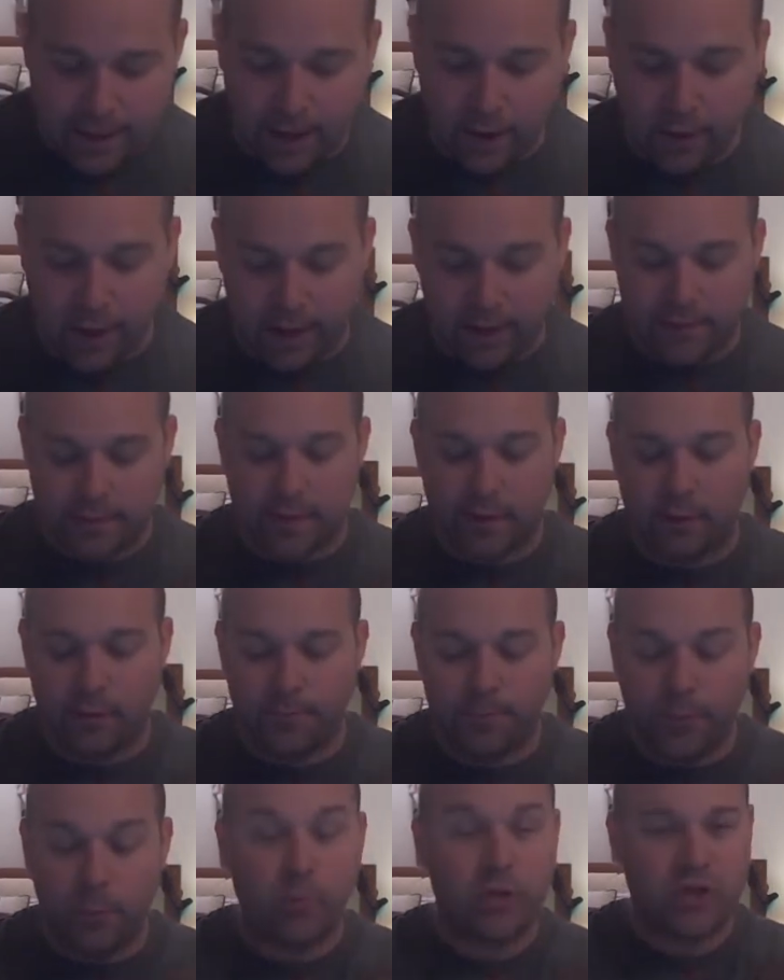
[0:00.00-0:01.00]
Okay,
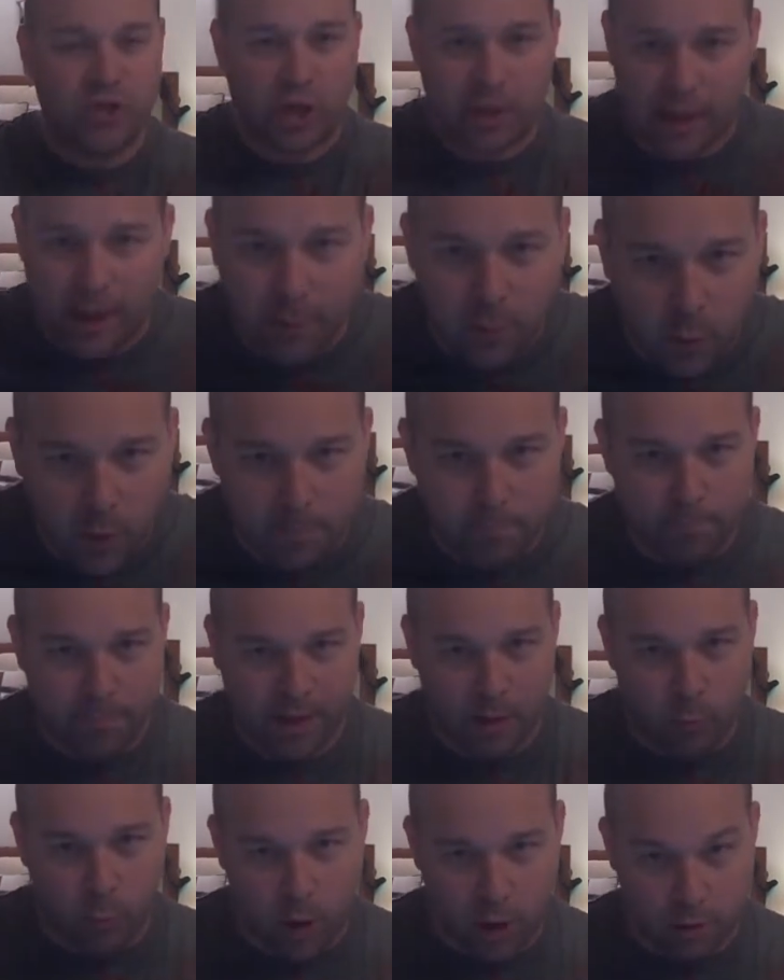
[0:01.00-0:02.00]
so we started out with one
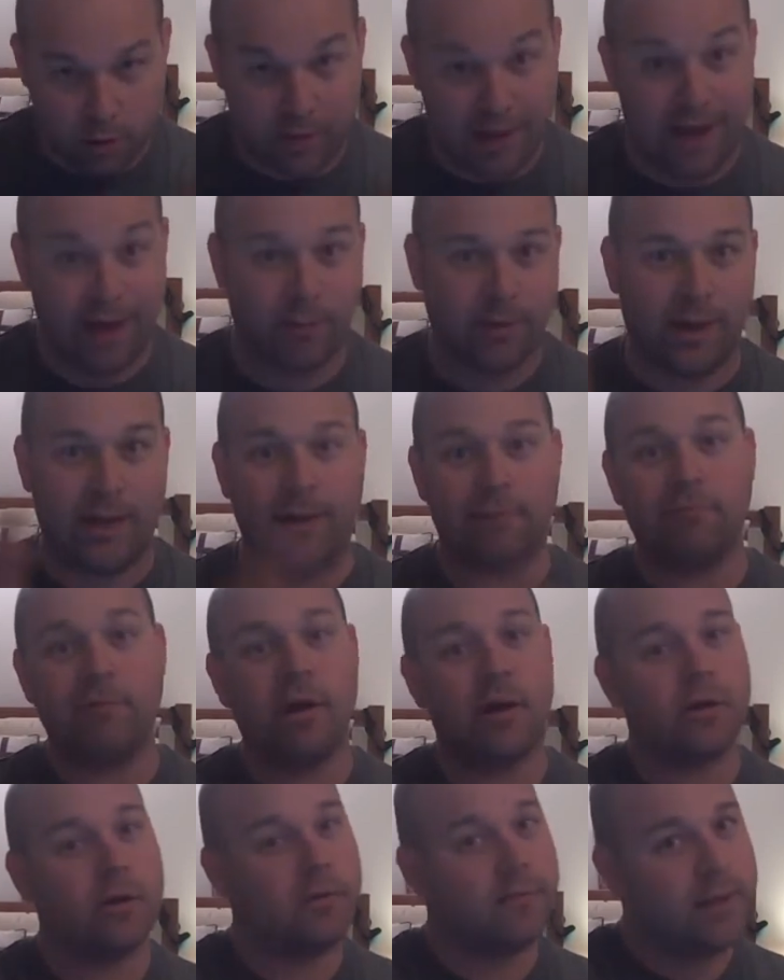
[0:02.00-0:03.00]
big water. Now we're like,
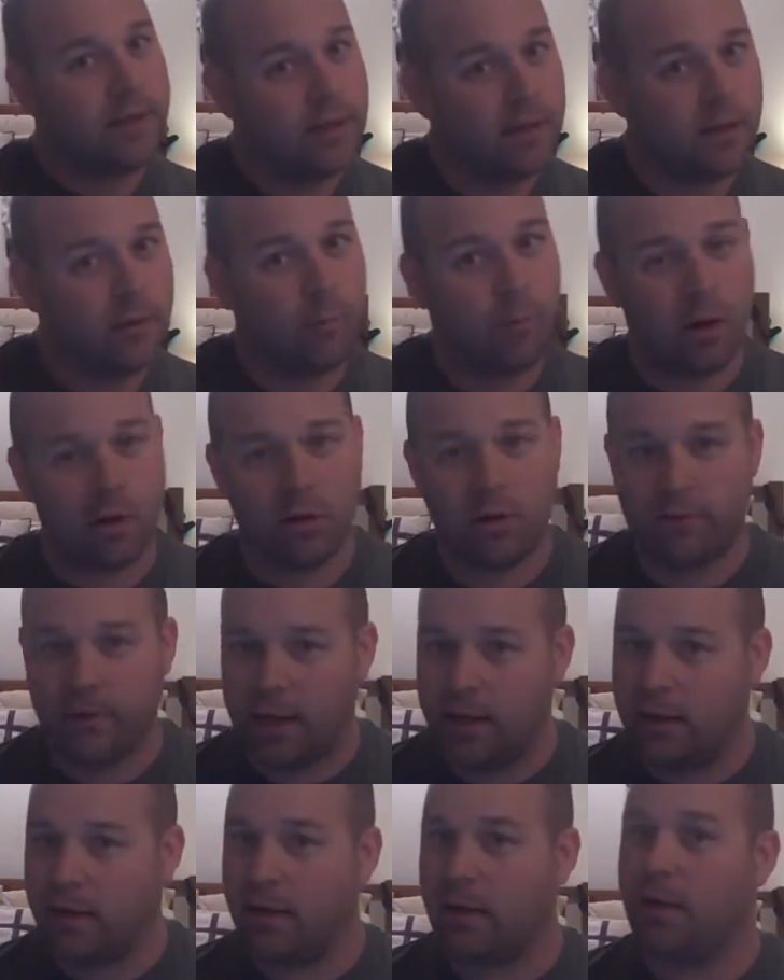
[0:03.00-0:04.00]
water over here, water over
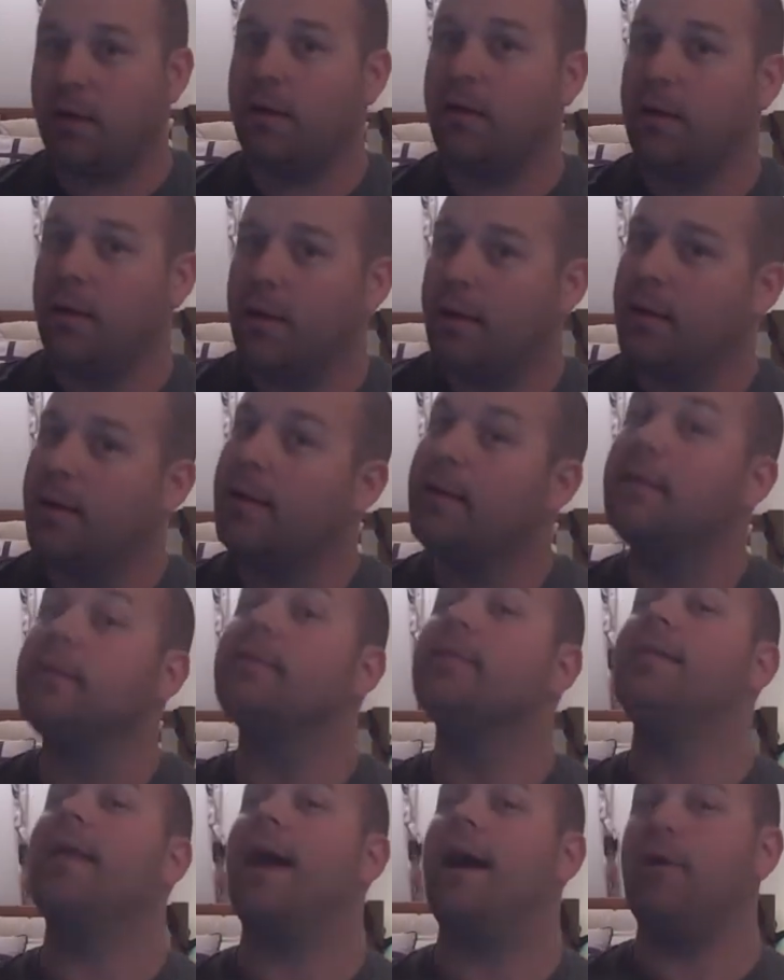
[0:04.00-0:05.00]
here.
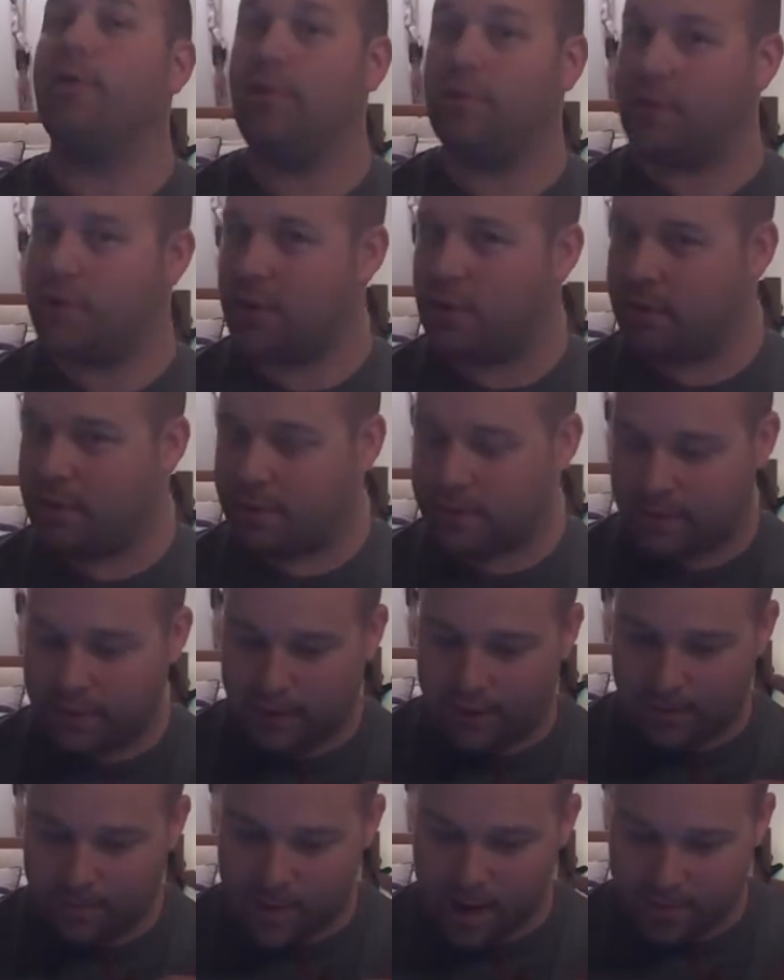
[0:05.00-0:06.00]
Now you're starting to
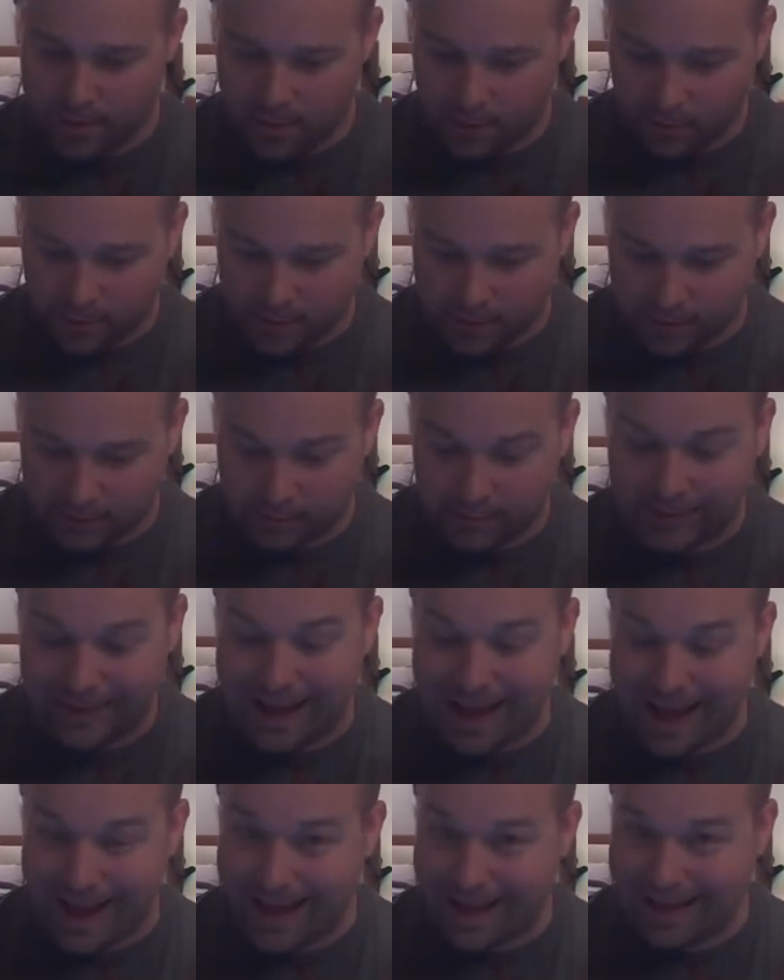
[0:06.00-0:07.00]
see maybe there'll be some
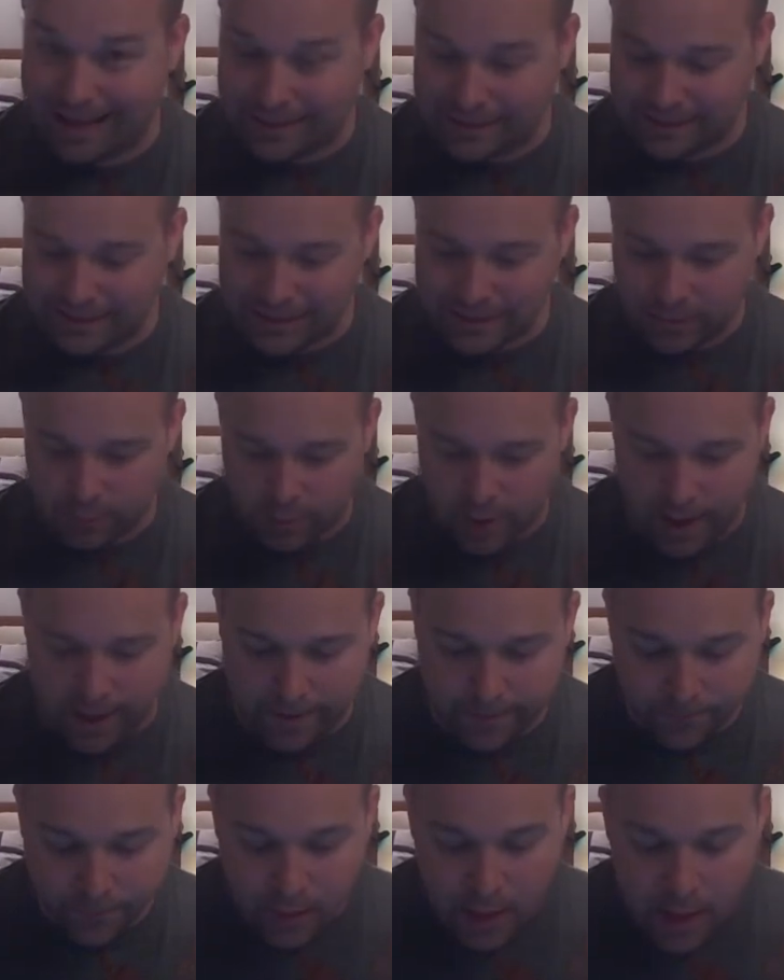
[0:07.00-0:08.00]
land,
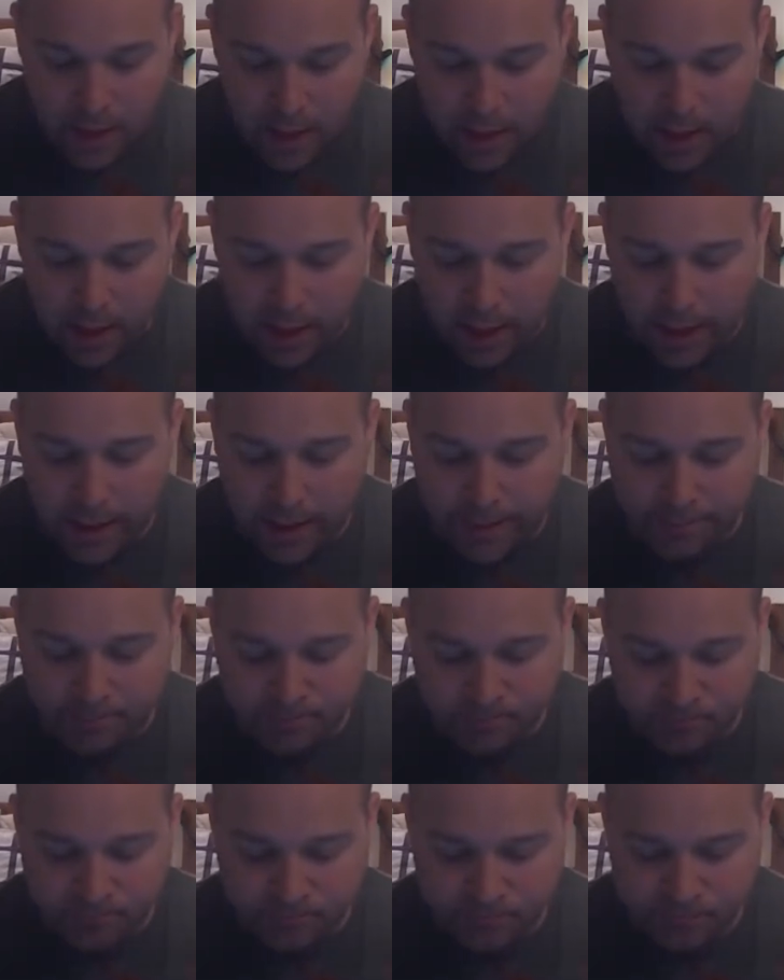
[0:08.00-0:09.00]
right?
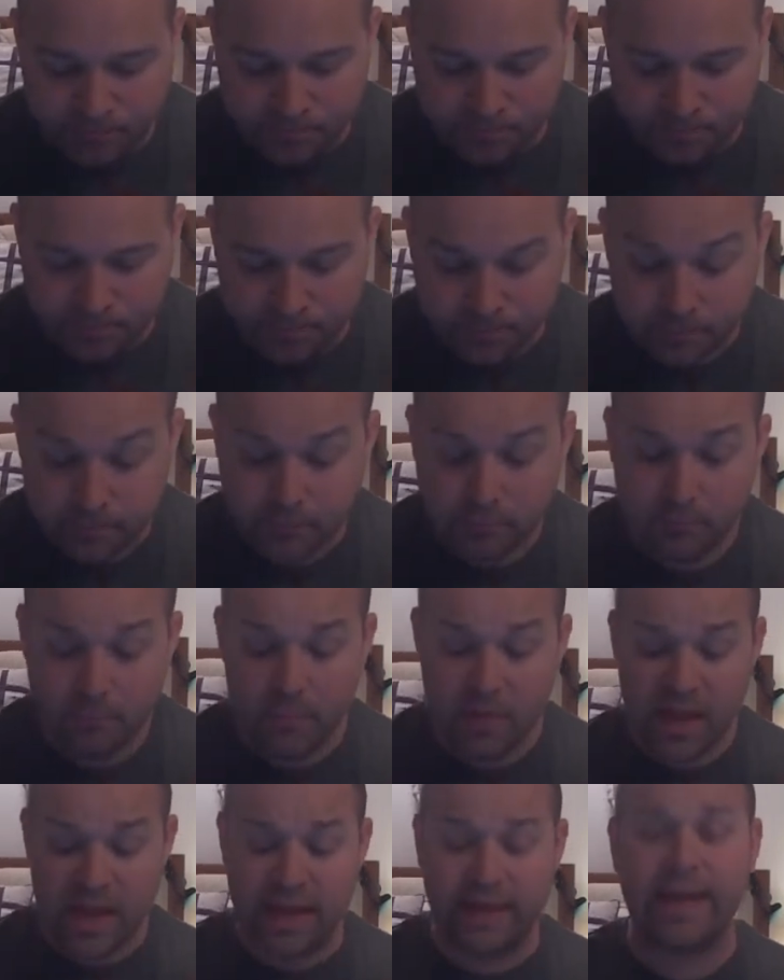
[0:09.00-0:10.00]
And
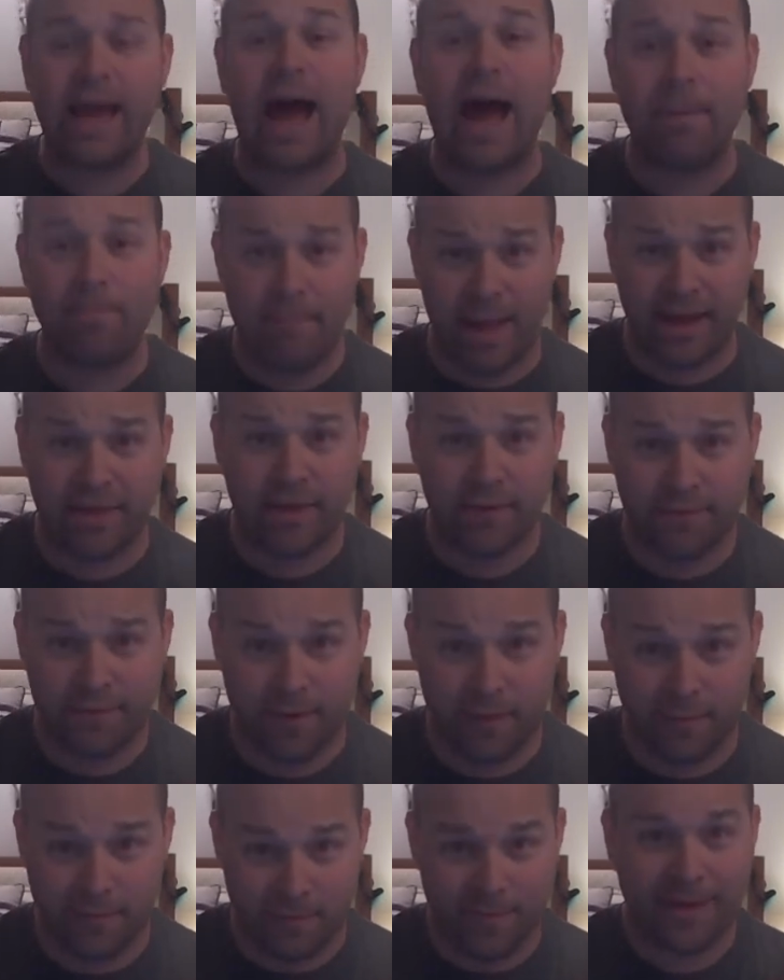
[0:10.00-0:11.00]
God made the
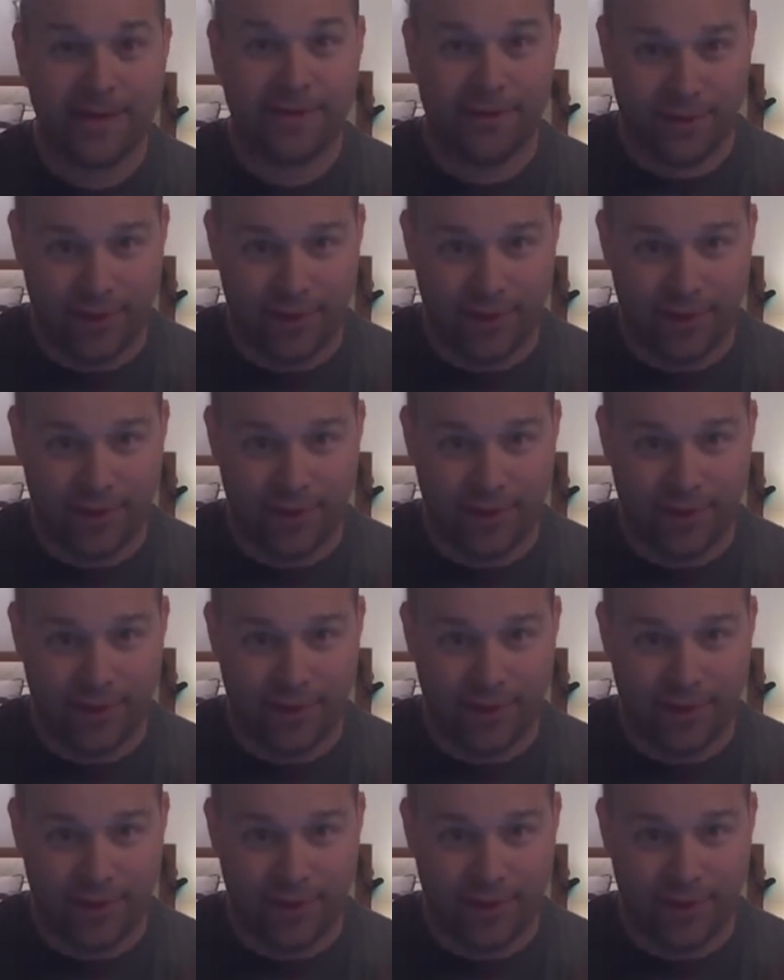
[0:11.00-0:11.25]
firmament.